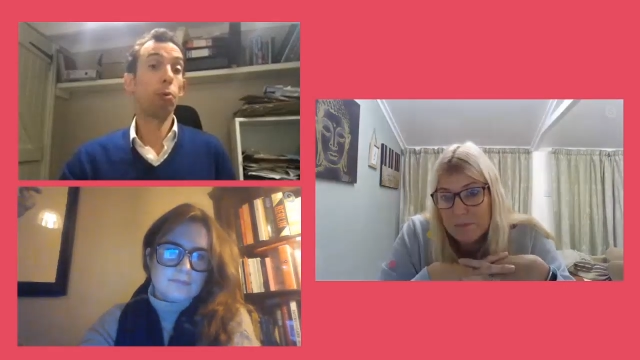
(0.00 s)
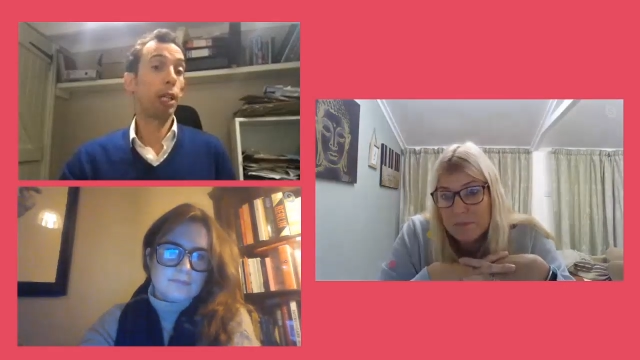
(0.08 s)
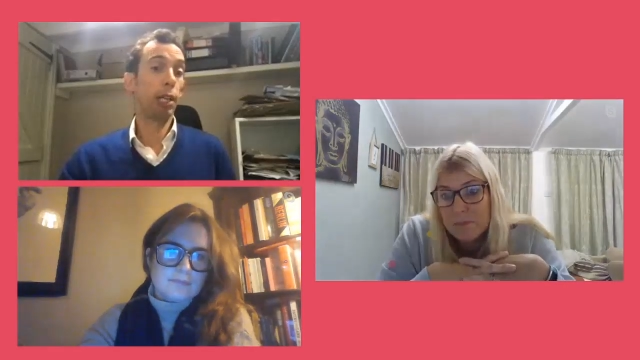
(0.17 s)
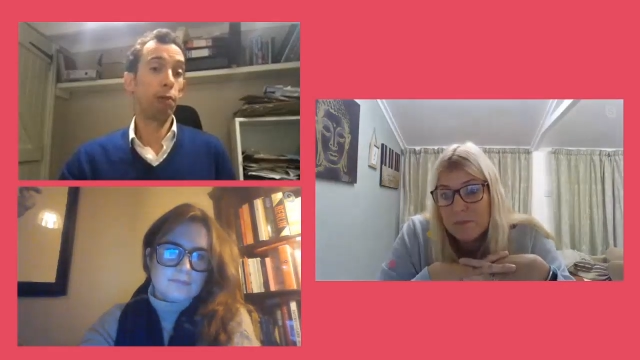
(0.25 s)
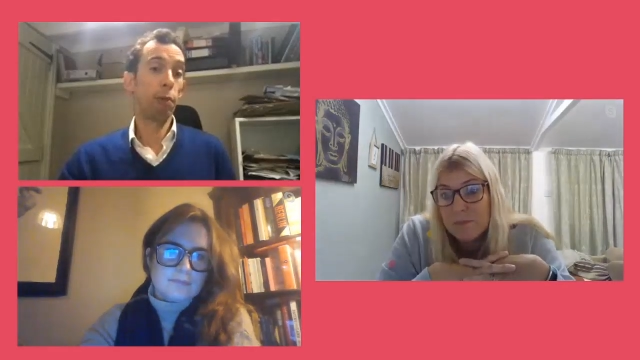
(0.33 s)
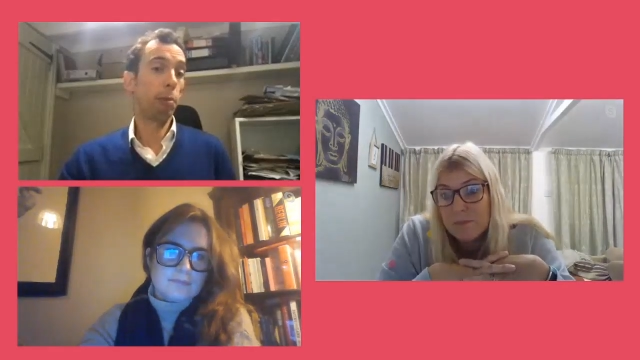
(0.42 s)
Speaker 1: need
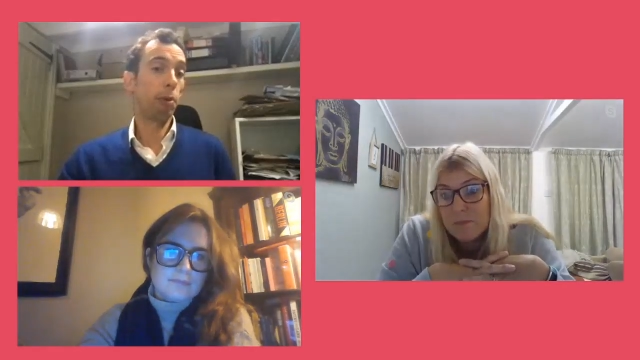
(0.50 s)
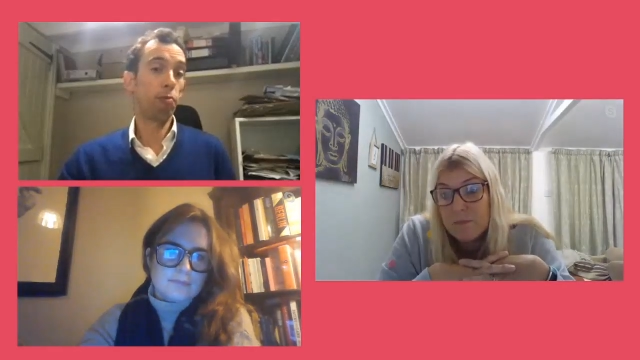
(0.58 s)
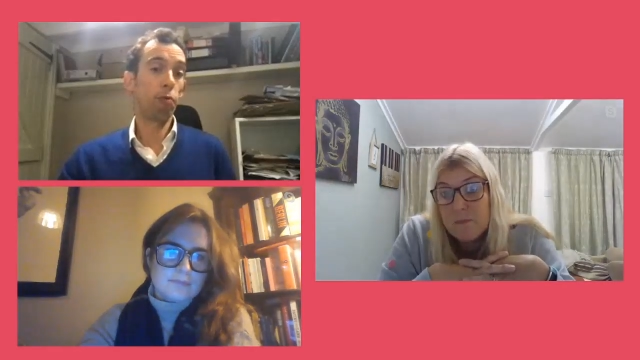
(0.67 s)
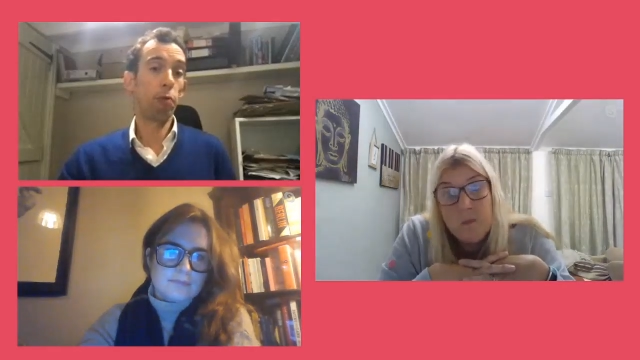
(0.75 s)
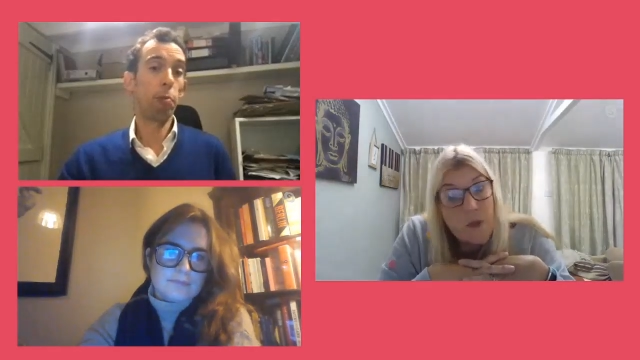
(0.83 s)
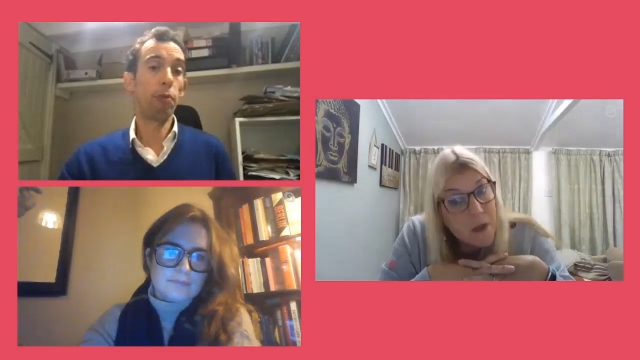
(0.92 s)
remo-
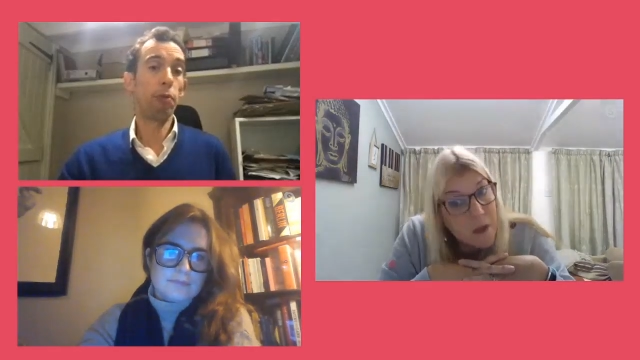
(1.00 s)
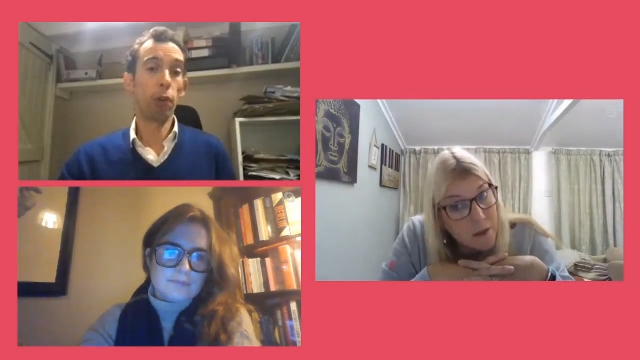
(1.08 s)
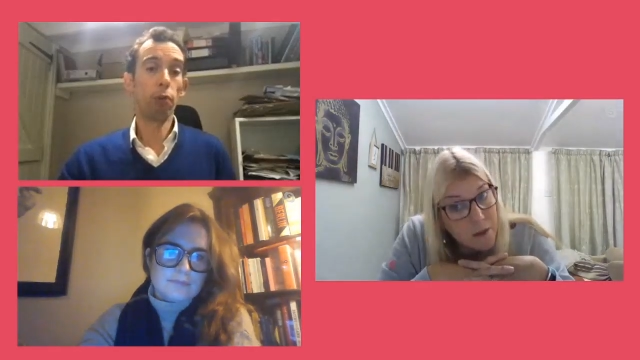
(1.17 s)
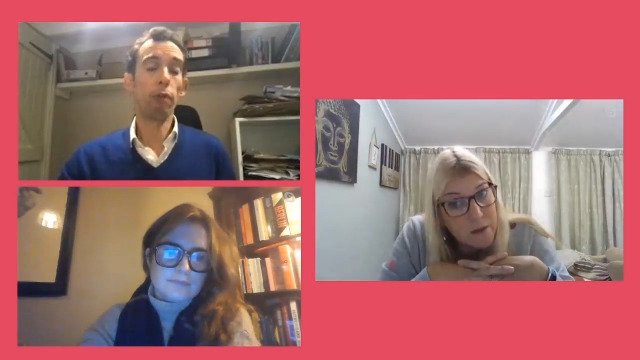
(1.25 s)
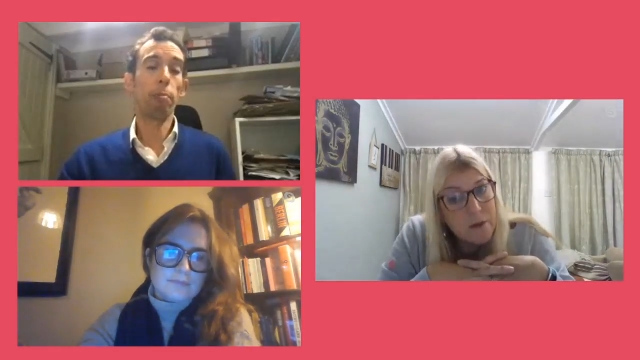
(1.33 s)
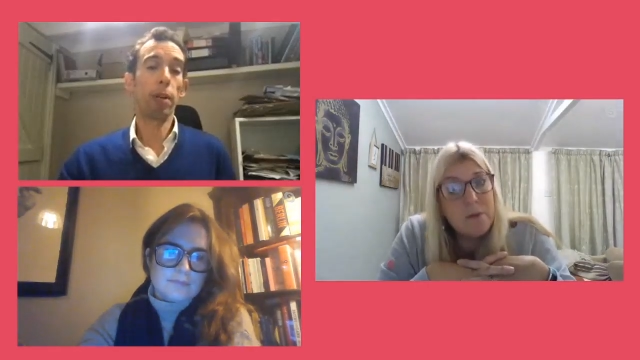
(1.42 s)
removing or
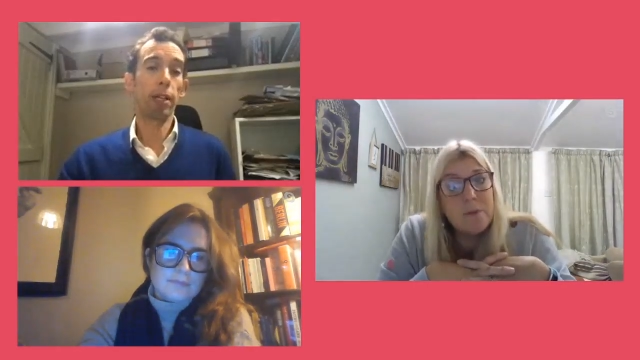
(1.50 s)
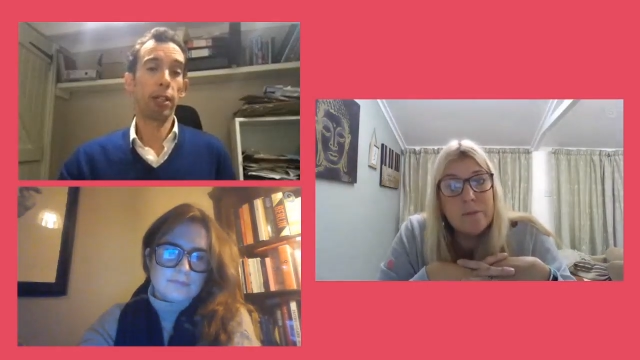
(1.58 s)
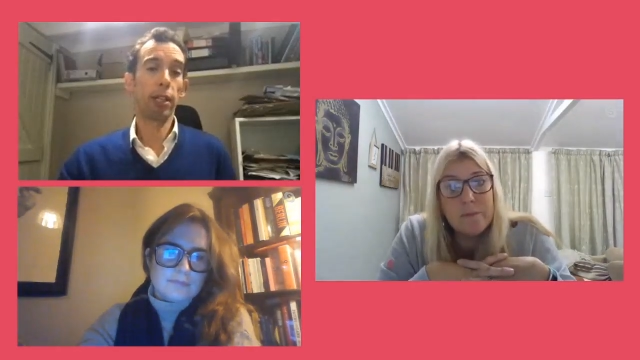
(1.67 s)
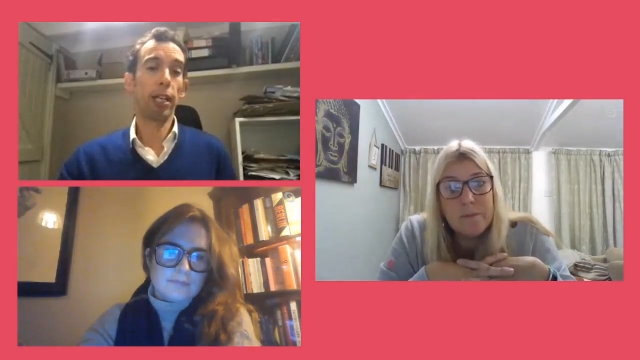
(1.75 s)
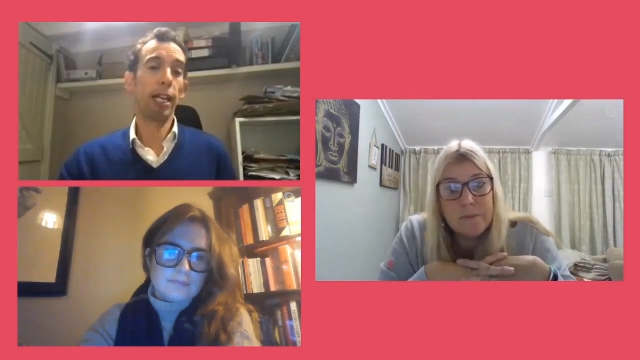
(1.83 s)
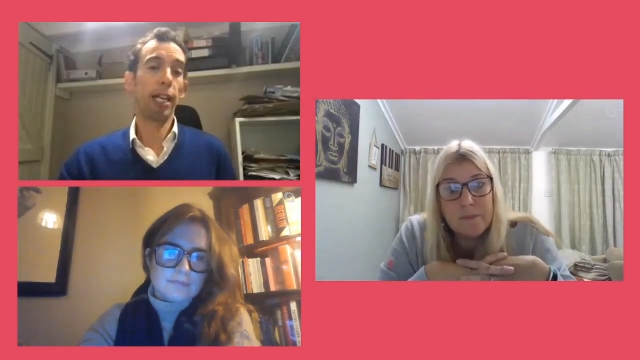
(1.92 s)
replacing oh.
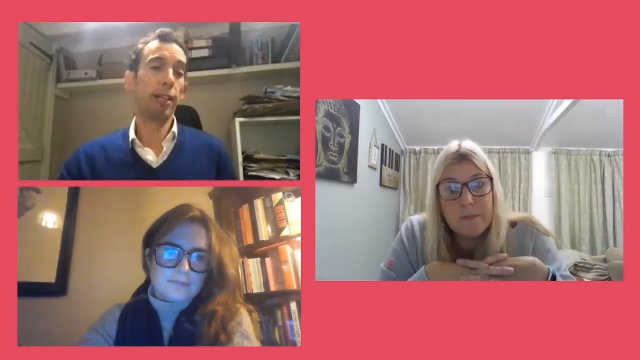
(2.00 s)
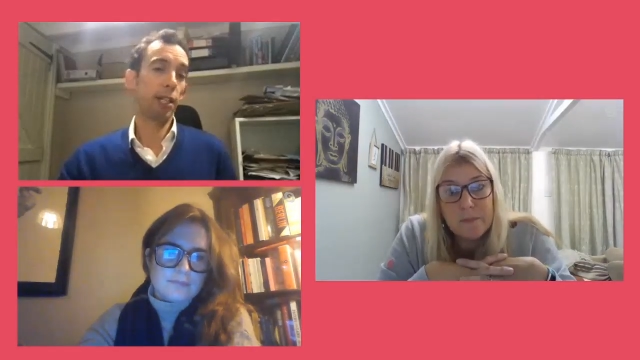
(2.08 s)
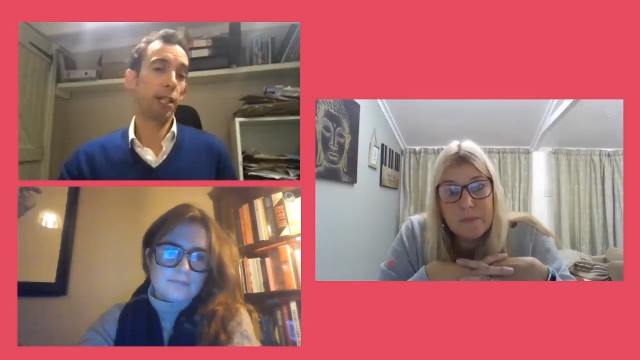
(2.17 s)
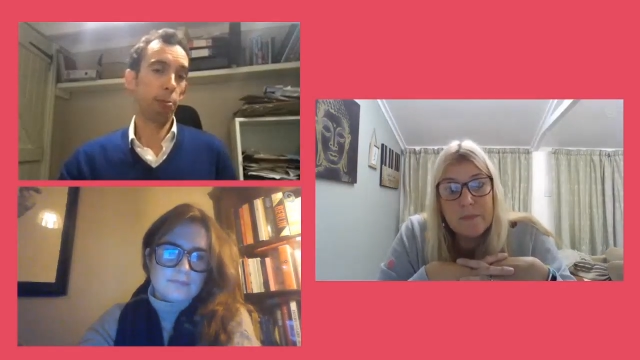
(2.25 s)
unless there's a